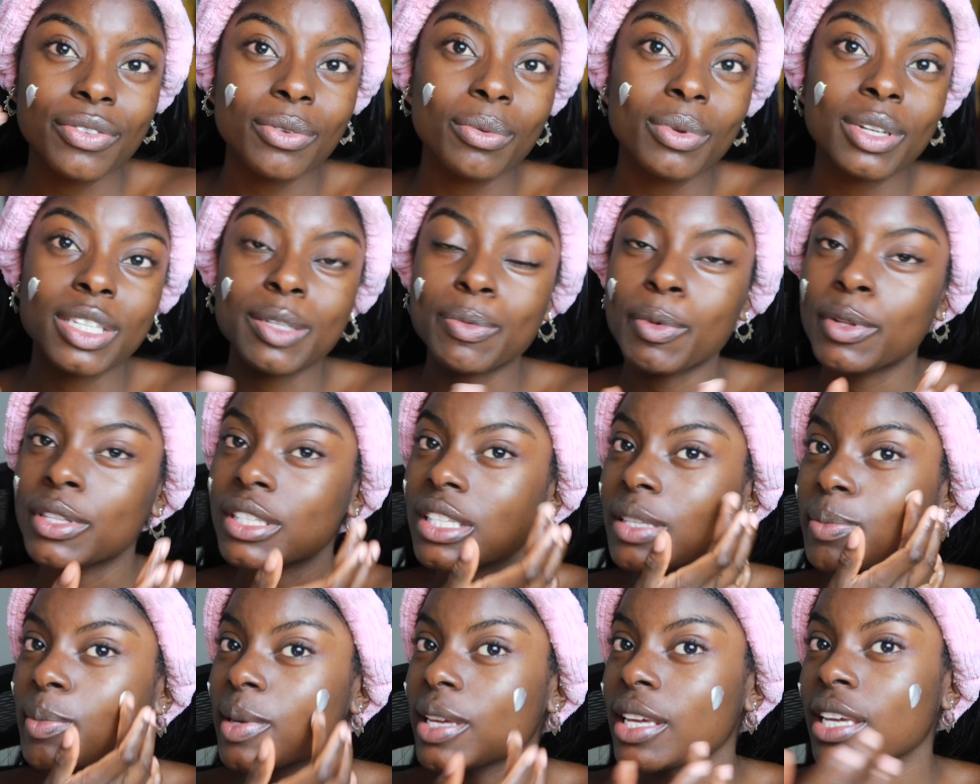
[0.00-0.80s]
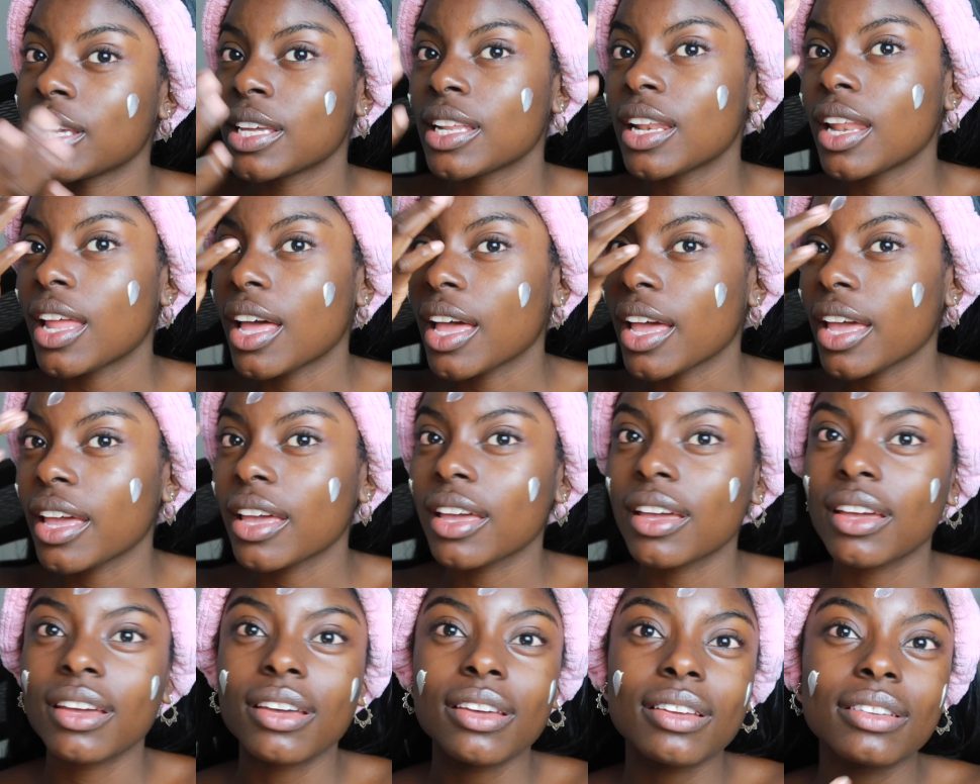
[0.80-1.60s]
if you want to sponsor me,
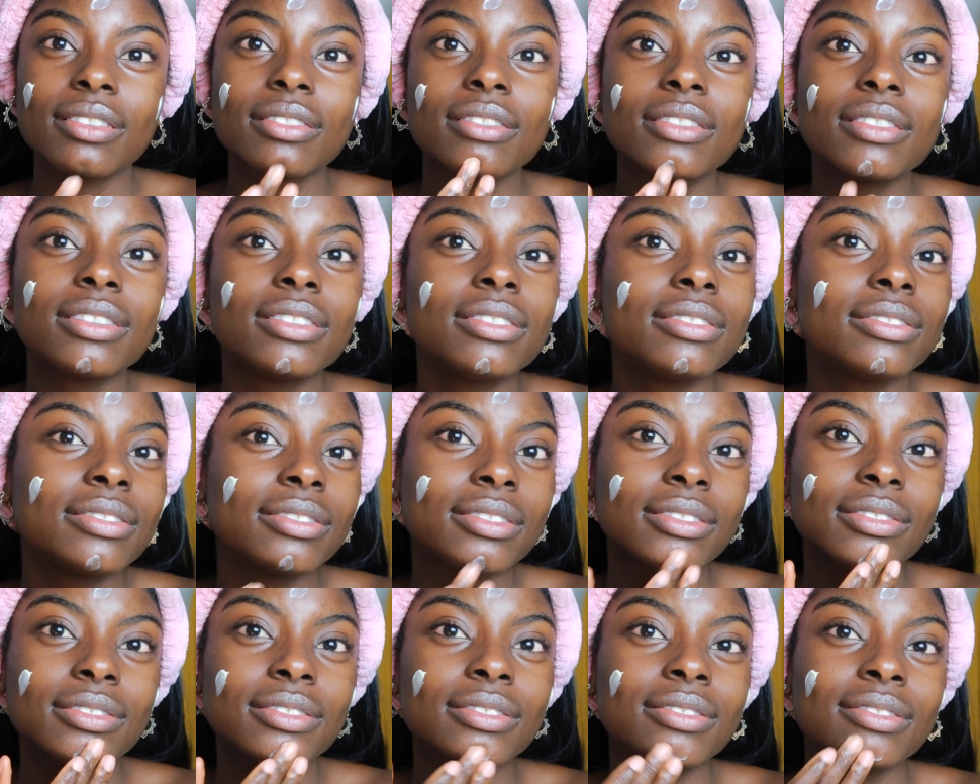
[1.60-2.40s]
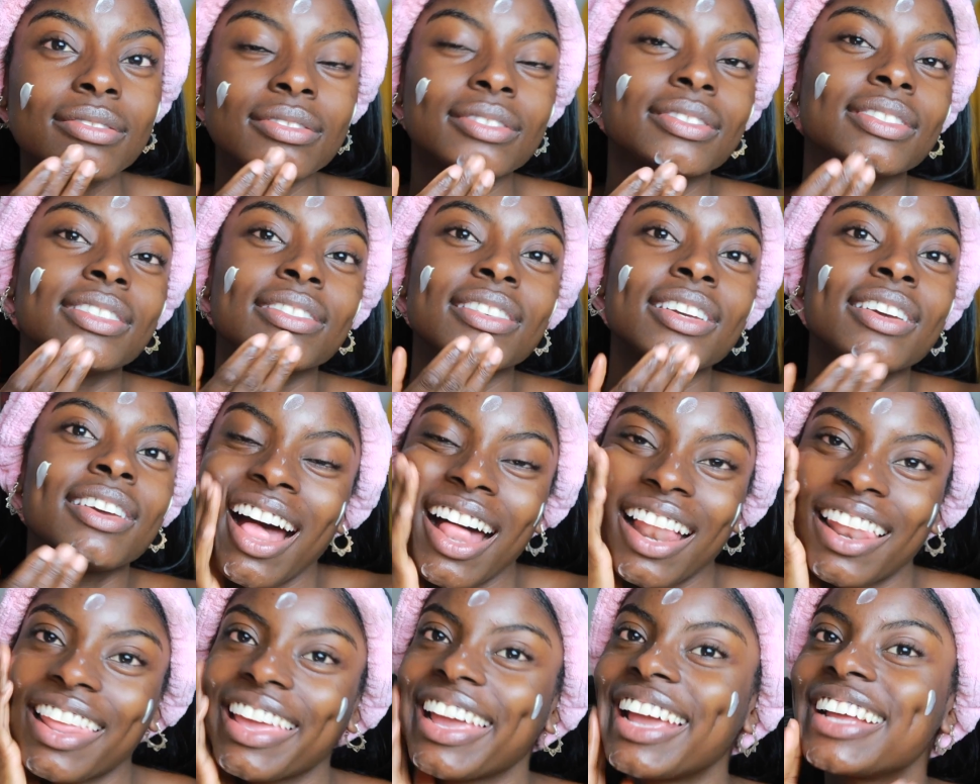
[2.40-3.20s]
like,
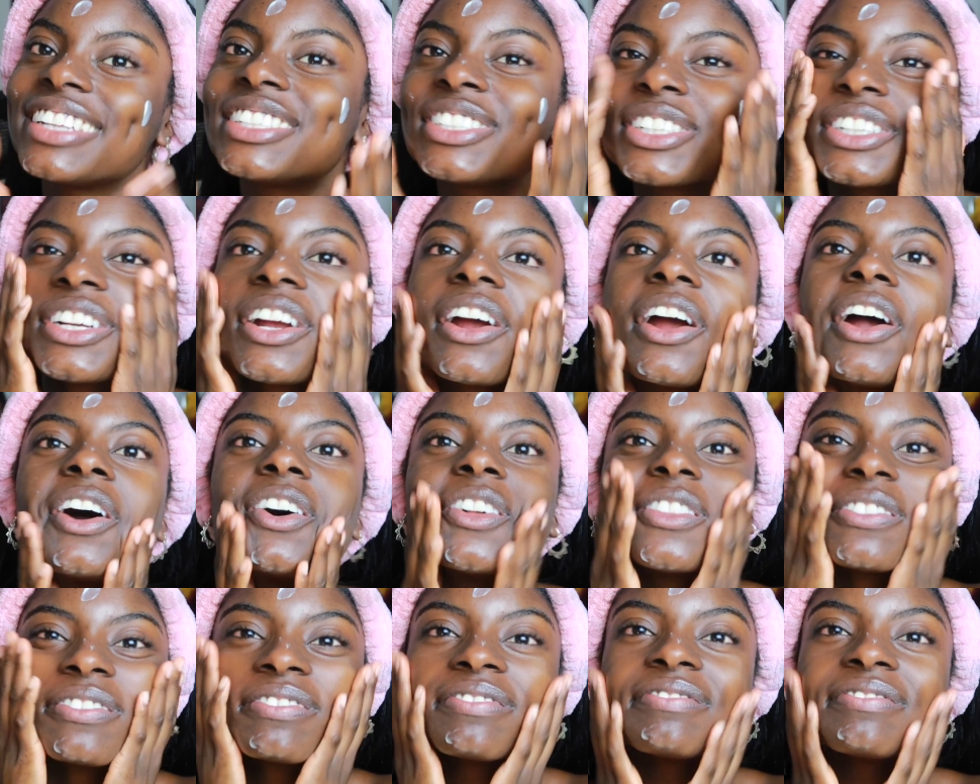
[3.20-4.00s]
holla at your girl.